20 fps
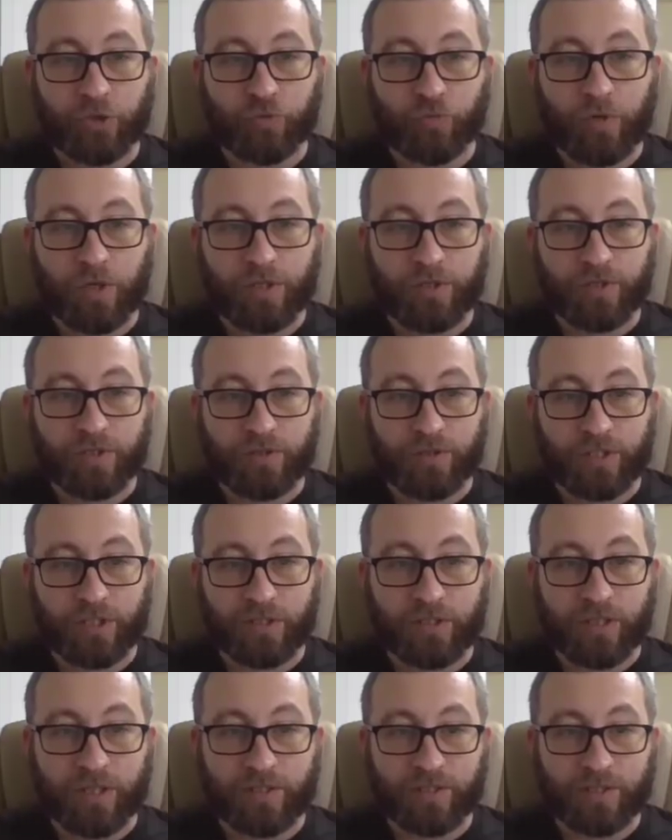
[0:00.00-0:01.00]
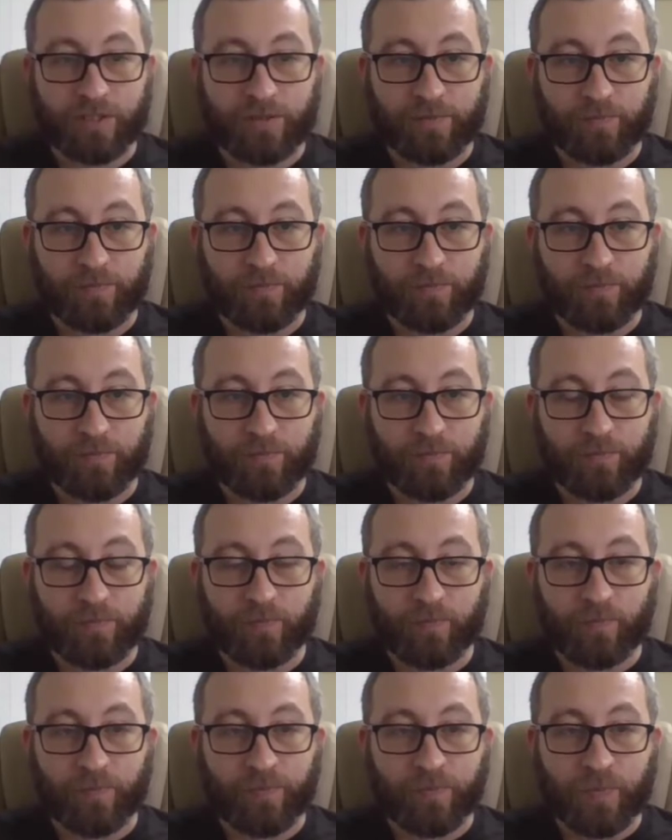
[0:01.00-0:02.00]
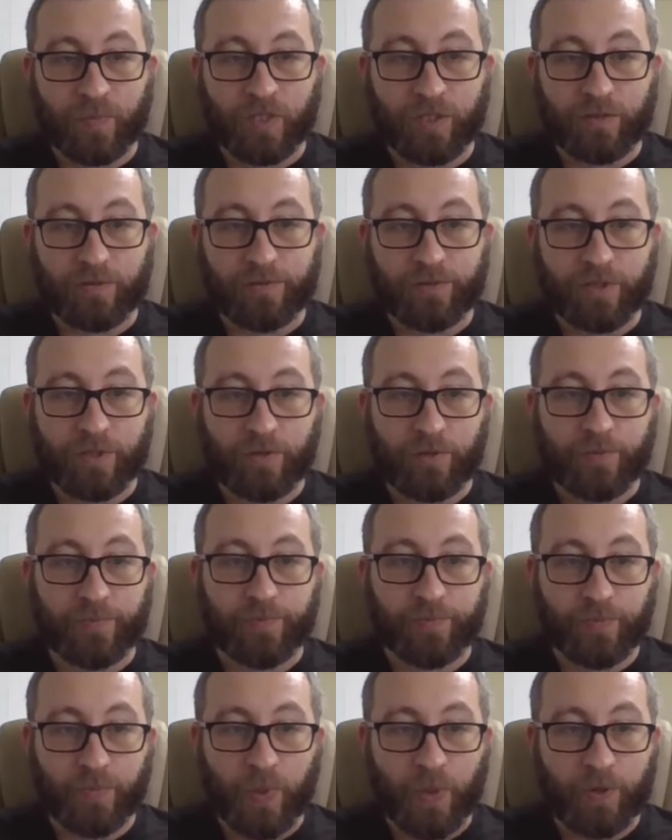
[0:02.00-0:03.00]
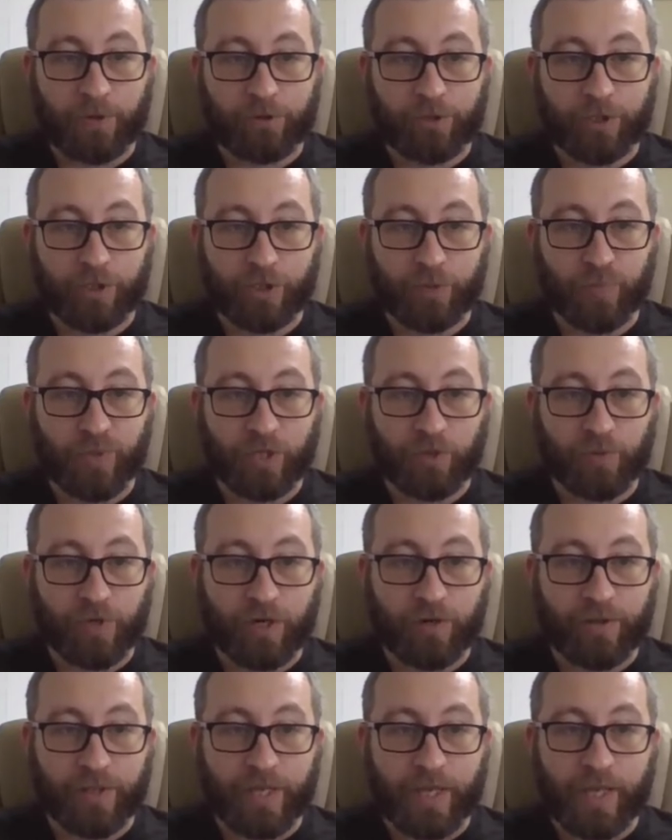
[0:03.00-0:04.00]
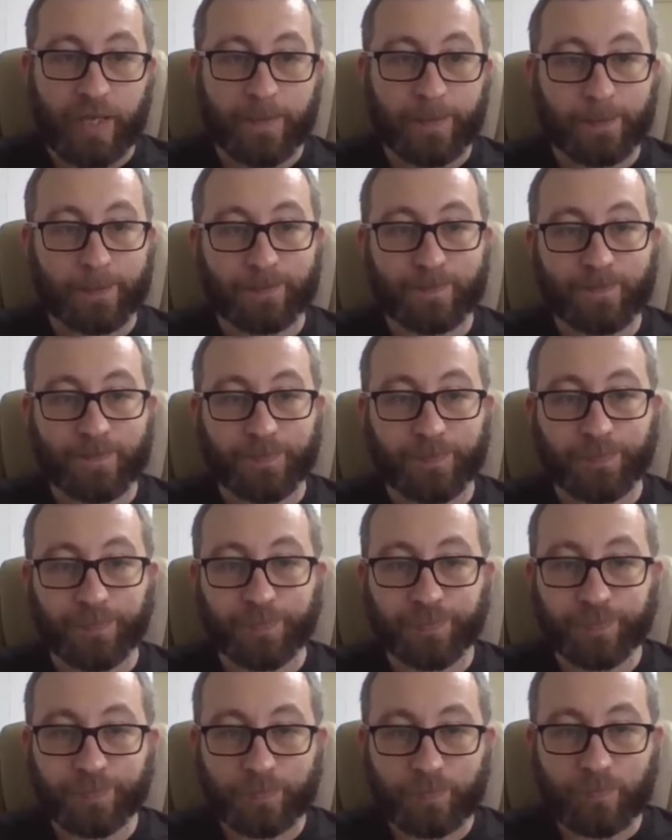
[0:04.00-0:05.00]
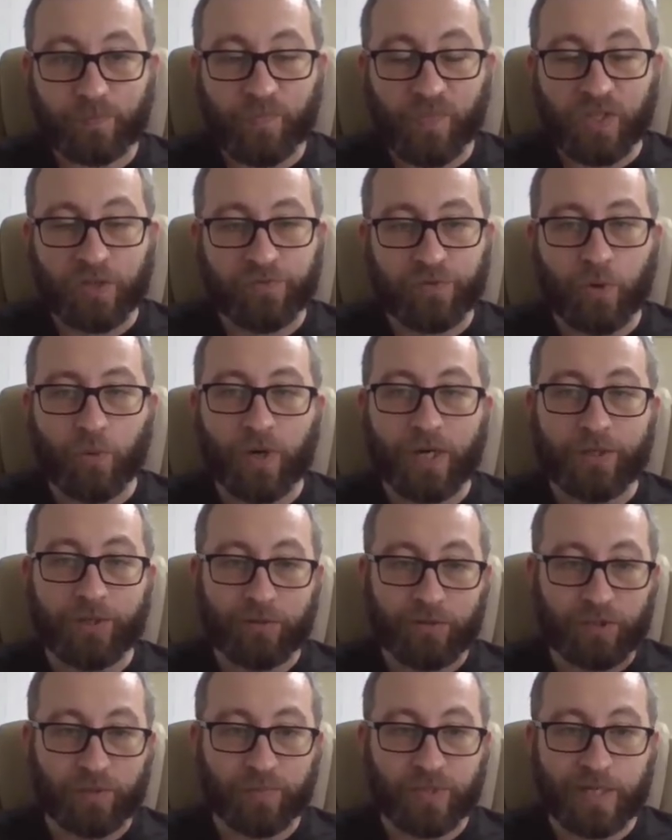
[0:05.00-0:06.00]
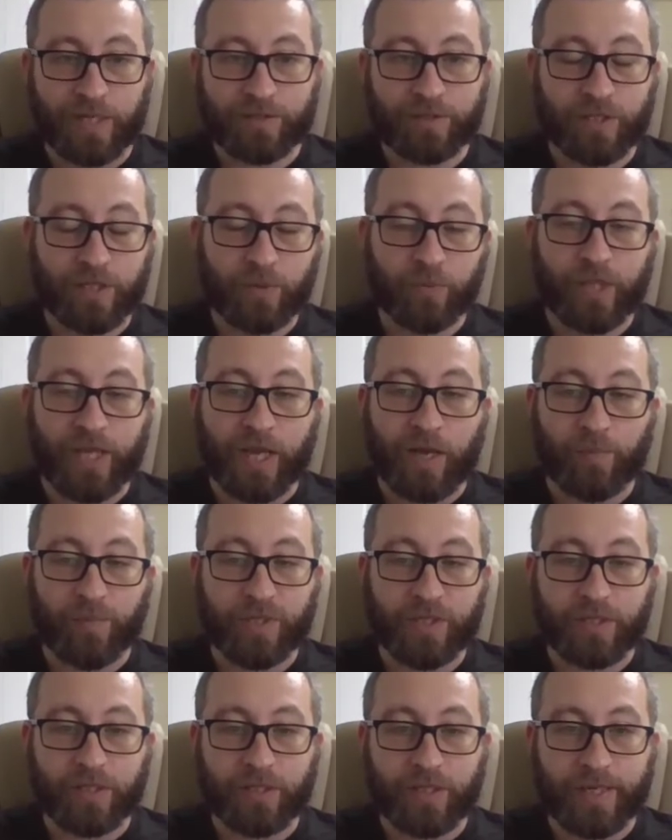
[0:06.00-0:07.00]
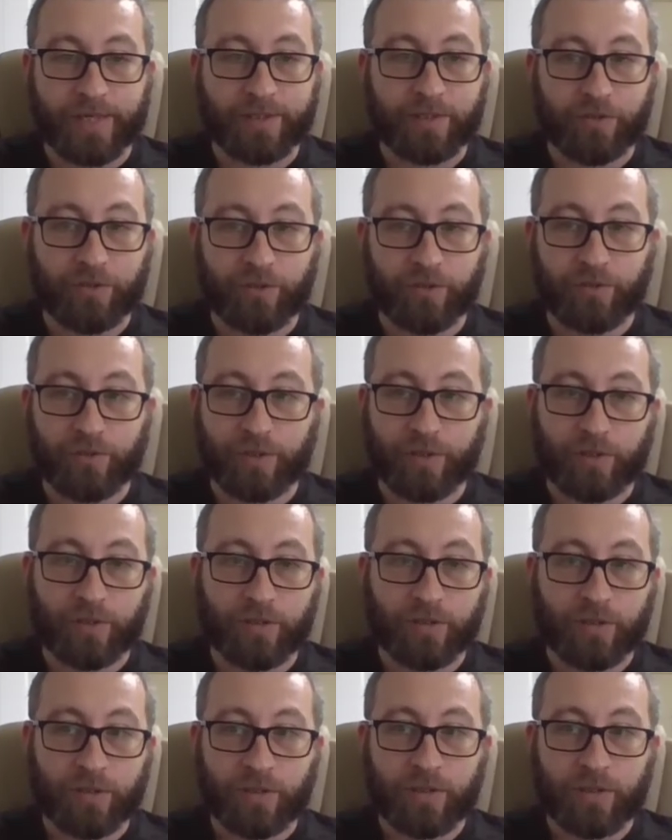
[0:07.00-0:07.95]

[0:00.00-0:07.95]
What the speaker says: runs and this doesn't. So just be aware of that if you want to do some testing without being connected to the